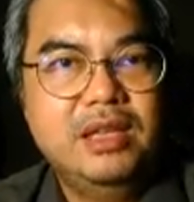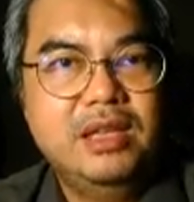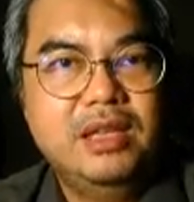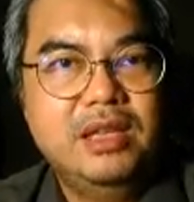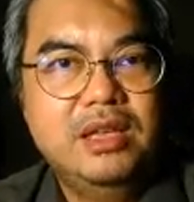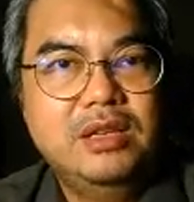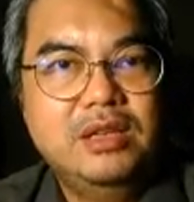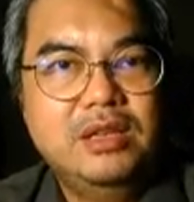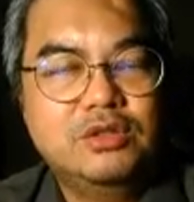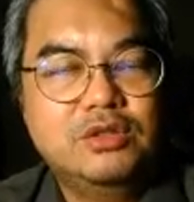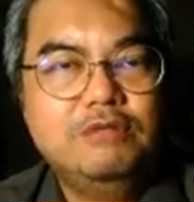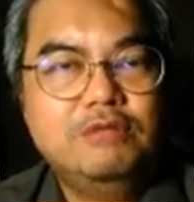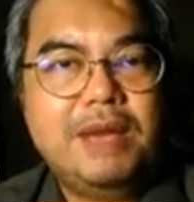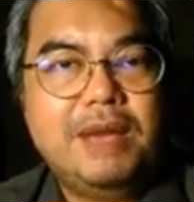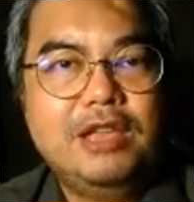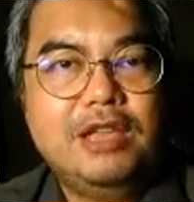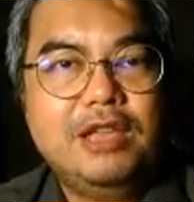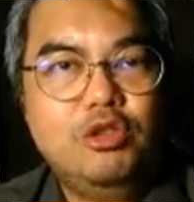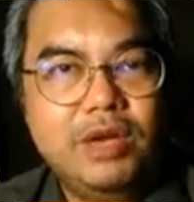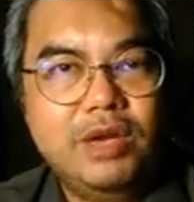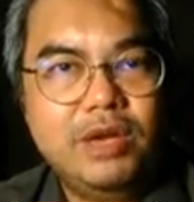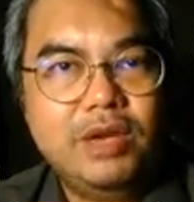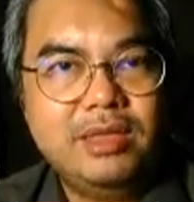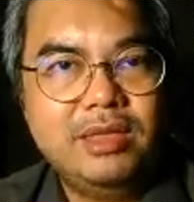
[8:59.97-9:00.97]
So by
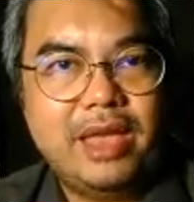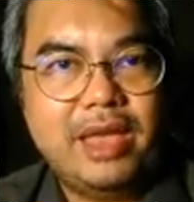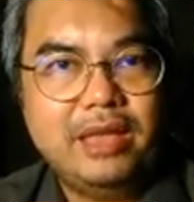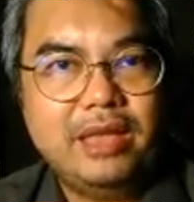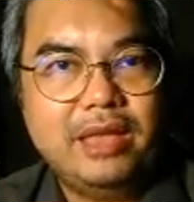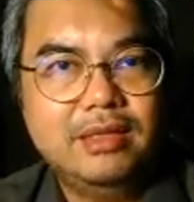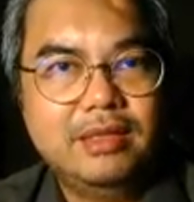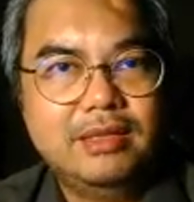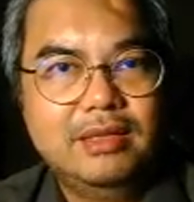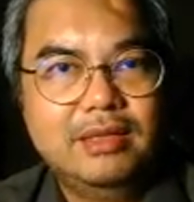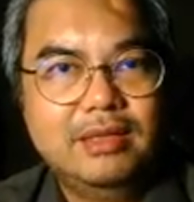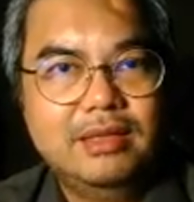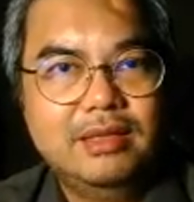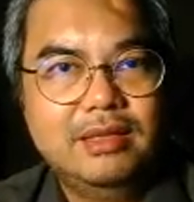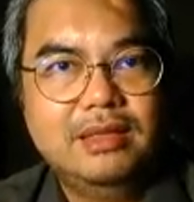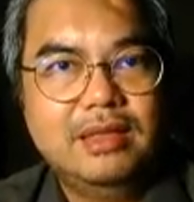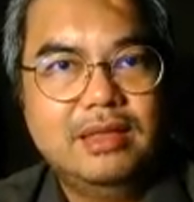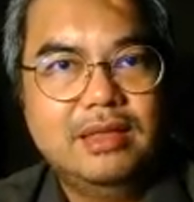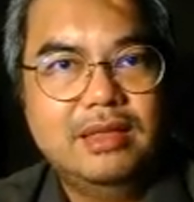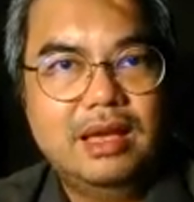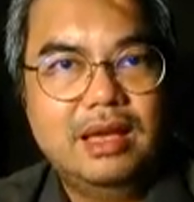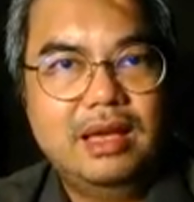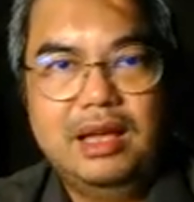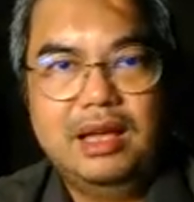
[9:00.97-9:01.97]
doing that,
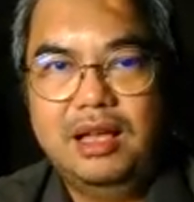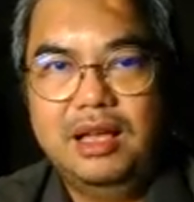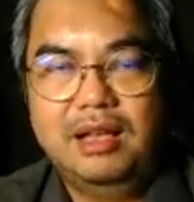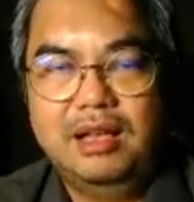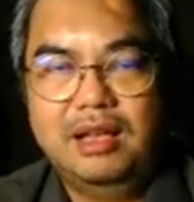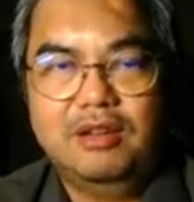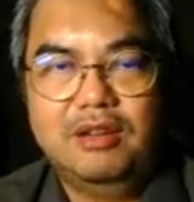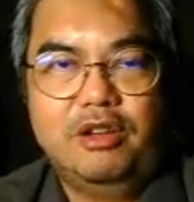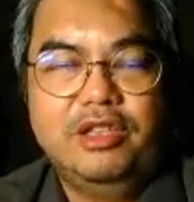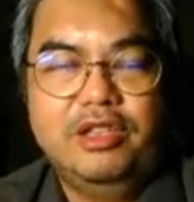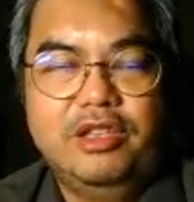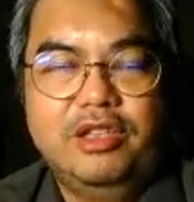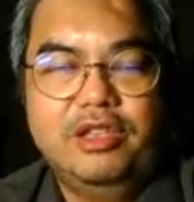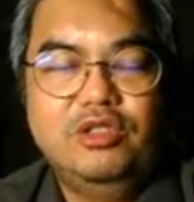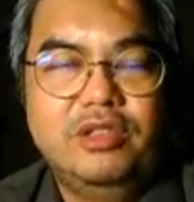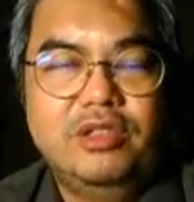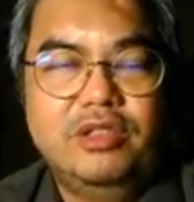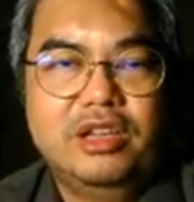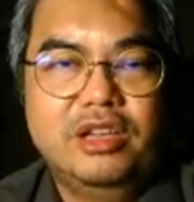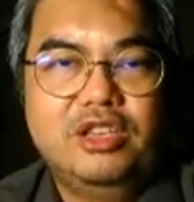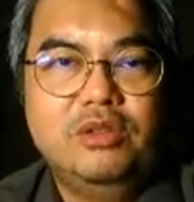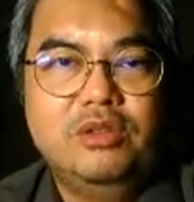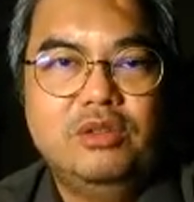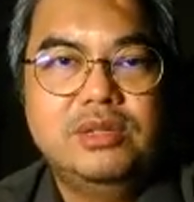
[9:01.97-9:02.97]
according to the
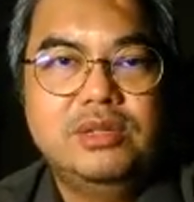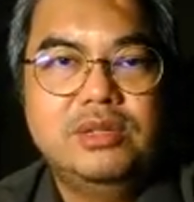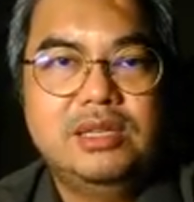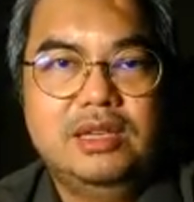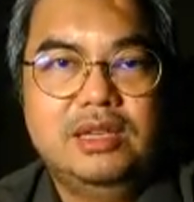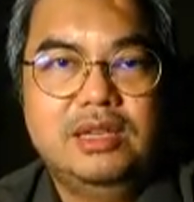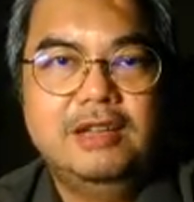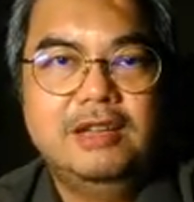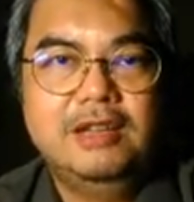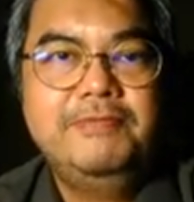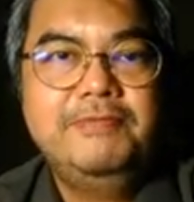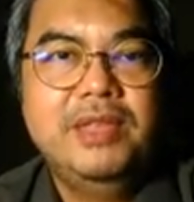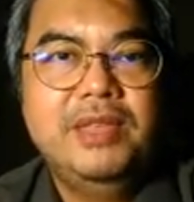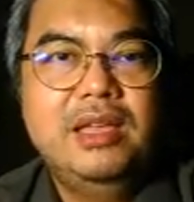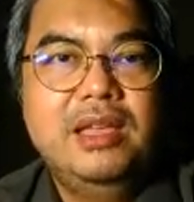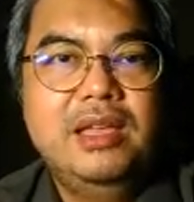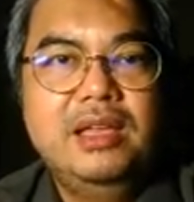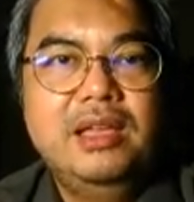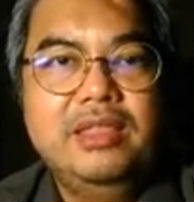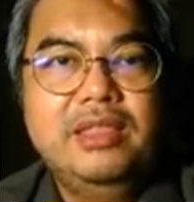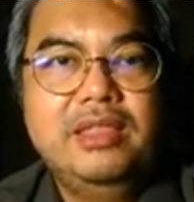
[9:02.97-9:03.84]
accused here, the